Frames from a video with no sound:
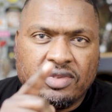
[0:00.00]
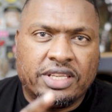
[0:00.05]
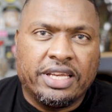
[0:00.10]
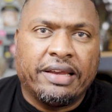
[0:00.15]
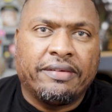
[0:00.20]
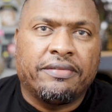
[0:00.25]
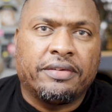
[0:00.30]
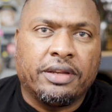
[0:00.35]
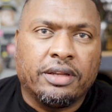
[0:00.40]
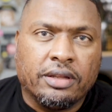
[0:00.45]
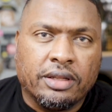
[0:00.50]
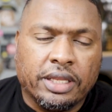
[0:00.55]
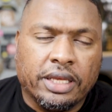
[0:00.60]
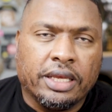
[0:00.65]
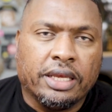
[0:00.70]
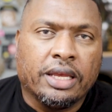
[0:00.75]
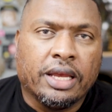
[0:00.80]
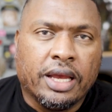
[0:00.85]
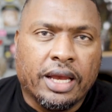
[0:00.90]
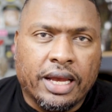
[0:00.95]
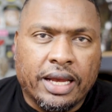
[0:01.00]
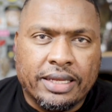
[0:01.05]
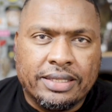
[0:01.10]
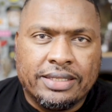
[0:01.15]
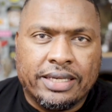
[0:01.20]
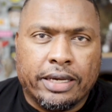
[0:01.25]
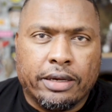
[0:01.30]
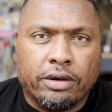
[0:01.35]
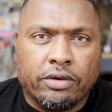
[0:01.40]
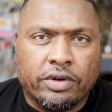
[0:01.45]
Definitely a
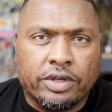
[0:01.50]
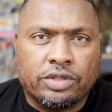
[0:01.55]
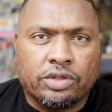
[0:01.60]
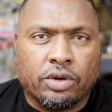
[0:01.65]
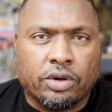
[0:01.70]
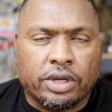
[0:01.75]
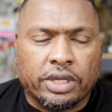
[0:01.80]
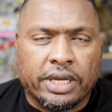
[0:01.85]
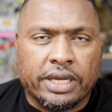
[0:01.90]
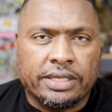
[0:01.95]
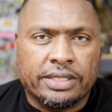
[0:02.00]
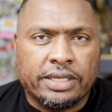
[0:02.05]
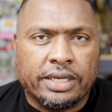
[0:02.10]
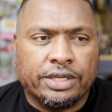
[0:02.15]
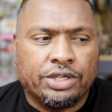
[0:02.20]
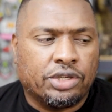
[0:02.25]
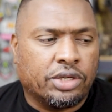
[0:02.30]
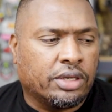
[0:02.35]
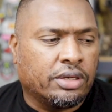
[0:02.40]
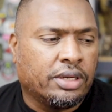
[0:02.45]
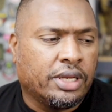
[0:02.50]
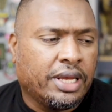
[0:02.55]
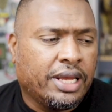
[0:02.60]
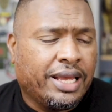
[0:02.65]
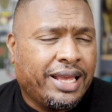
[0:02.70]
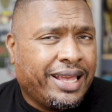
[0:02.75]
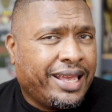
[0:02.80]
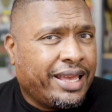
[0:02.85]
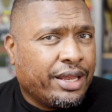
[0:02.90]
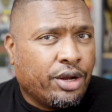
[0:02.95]
terrorist organization.
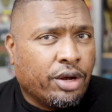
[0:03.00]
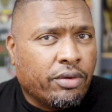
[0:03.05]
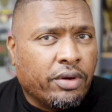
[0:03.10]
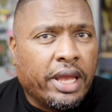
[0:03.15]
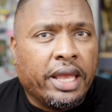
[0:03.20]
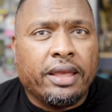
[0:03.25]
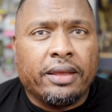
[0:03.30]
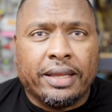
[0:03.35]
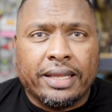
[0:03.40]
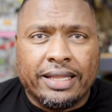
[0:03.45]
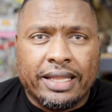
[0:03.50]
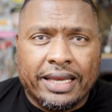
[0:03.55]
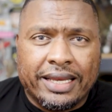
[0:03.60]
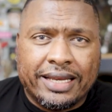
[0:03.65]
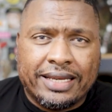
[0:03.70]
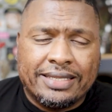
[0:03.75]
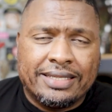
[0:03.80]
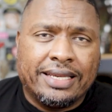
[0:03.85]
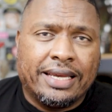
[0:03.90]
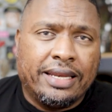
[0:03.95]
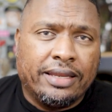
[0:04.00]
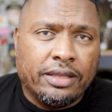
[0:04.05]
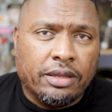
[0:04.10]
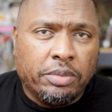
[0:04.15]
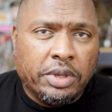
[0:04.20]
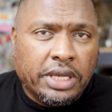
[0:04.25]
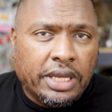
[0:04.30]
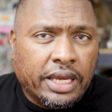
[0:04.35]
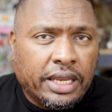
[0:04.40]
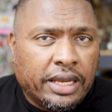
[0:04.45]
NRA, and like I said in
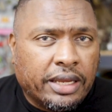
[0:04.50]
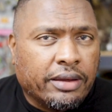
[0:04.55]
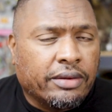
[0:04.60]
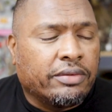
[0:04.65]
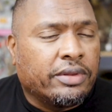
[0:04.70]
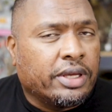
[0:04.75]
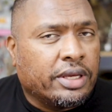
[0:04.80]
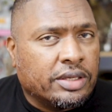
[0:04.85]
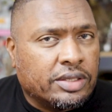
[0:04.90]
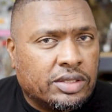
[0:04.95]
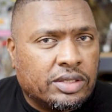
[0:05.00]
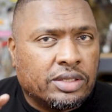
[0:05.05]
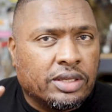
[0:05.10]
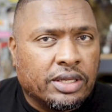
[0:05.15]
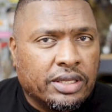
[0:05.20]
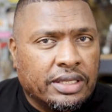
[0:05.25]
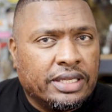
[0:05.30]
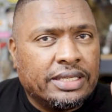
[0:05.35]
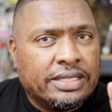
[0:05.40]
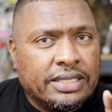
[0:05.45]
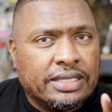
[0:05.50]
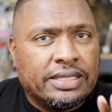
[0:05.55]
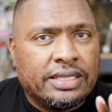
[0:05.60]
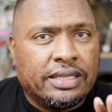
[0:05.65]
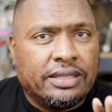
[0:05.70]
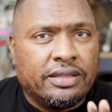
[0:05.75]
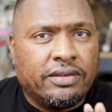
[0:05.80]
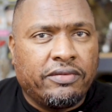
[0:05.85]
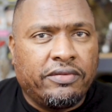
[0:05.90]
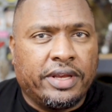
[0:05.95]
the beginning of this, this is
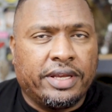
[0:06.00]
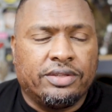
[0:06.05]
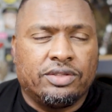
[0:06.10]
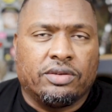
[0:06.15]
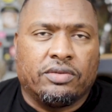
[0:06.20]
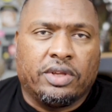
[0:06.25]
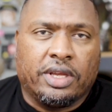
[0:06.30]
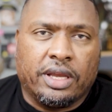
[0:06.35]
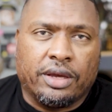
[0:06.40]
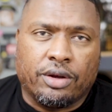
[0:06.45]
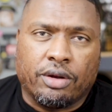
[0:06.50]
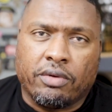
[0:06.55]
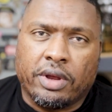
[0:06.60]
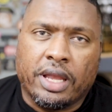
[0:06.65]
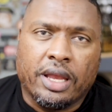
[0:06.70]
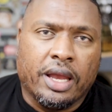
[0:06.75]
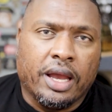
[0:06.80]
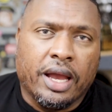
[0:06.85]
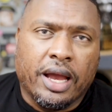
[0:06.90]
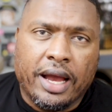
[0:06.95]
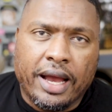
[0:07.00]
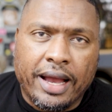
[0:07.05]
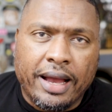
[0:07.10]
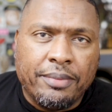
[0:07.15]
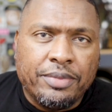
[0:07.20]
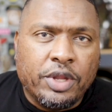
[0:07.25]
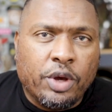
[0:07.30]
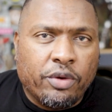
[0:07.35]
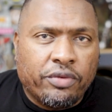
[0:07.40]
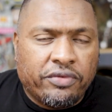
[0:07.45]
in defense of the NRA.
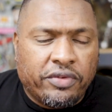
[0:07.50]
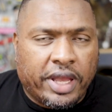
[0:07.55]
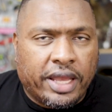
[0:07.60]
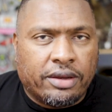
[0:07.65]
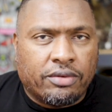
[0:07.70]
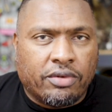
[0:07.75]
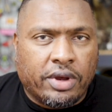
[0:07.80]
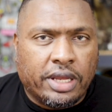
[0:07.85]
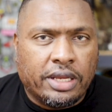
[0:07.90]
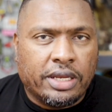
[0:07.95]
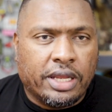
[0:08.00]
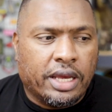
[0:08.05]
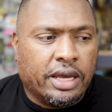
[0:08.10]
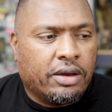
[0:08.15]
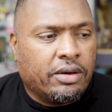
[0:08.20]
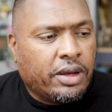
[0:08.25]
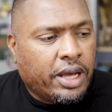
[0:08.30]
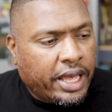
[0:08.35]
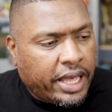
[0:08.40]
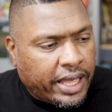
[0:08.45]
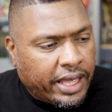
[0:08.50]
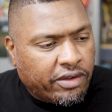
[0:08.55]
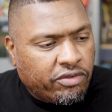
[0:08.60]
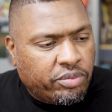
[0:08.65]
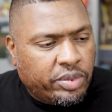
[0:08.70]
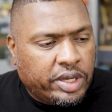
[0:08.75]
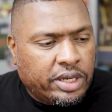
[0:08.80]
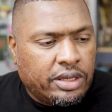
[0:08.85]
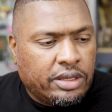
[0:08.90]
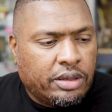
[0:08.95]
I'm no fan right now. I
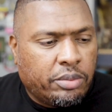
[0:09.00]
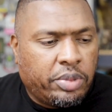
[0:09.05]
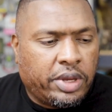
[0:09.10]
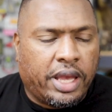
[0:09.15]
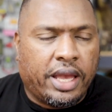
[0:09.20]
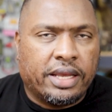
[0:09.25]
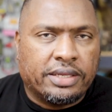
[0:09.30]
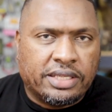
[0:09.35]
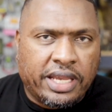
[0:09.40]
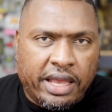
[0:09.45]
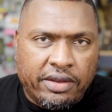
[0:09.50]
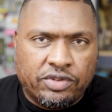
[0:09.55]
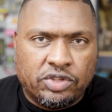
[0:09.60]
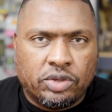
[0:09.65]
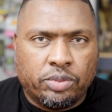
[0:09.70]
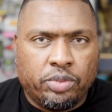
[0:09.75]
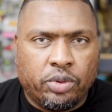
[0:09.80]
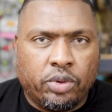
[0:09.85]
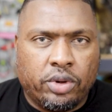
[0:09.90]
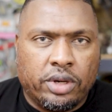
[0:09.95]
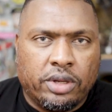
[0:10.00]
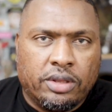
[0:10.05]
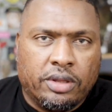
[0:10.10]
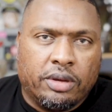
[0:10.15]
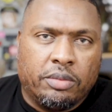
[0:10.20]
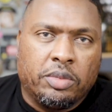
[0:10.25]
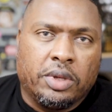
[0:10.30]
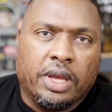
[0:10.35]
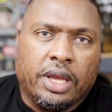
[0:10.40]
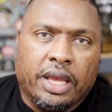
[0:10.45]
have been in the past, have supported
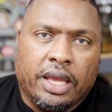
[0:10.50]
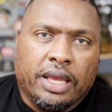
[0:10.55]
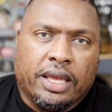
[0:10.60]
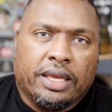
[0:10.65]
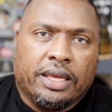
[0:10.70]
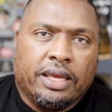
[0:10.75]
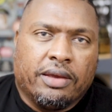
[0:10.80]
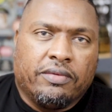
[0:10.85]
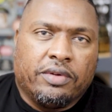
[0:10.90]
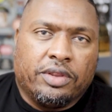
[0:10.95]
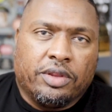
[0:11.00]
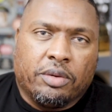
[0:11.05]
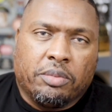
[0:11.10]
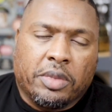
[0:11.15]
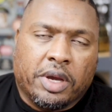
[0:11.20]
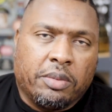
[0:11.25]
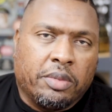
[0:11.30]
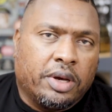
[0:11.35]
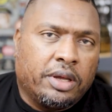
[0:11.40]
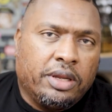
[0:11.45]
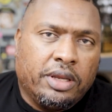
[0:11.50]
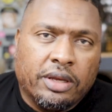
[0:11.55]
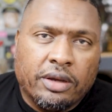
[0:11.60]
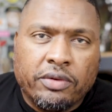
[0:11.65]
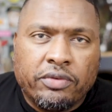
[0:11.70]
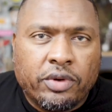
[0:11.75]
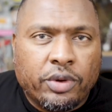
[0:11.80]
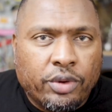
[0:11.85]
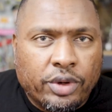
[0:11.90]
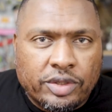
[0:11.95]
them, given them my money.
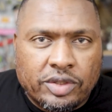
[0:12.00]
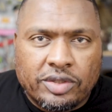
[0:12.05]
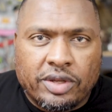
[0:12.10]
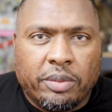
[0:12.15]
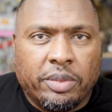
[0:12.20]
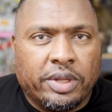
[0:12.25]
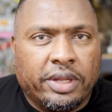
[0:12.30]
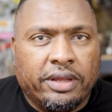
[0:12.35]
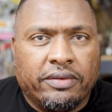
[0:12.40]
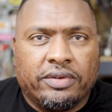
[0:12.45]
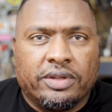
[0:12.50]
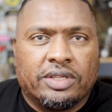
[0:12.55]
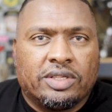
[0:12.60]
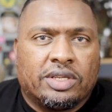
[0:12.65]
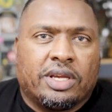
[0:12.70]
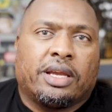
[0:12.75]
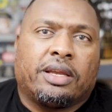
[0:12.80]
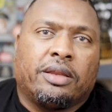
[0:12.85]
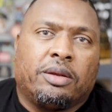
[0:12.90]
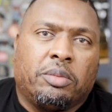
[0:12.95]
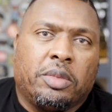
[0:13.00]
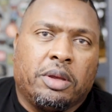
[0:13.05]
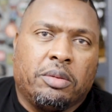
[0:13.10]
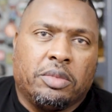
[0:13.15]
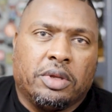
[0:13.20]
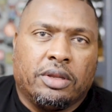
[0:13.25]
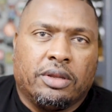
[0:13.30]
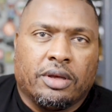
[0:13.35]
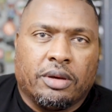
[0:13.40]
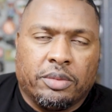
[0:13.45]
Of course, I believe in the Second
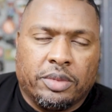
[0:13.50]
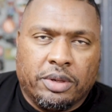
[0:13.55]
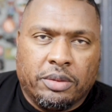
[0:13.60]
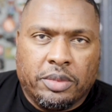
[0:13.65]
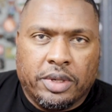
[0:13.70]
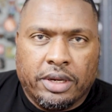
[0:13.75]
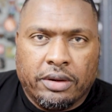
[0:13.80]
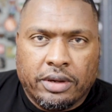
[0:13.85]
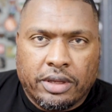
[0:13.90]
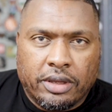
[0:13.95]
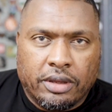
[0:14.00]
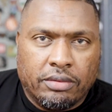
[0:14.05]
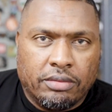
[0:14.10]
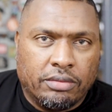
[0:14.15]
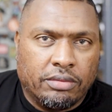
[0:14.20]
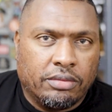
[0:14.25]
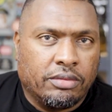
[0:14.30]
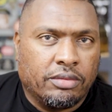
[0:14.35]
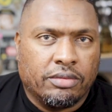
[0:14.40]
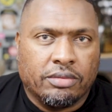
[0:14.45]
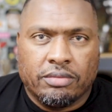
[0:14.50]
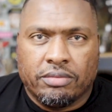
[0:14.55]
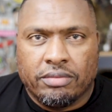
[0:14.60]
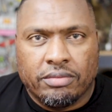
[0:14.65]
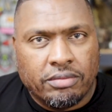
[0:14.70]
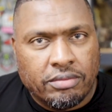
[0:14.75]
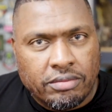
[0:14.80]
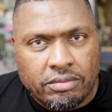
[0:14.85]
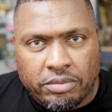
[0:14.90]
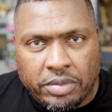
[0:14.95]
Amendment. I'm an American,
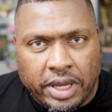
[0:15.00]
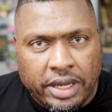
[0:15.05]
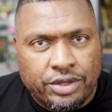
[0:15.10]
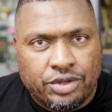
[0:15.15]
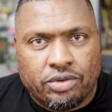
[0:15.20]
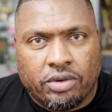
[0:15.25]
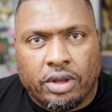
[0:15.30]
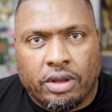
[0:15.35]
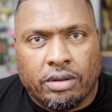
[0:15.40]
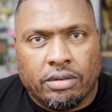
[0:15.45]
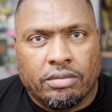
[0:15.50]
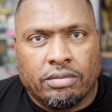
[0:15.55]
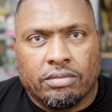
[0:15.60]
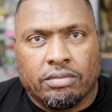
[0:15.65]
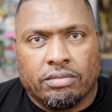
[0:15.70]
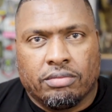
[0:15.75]
patriot.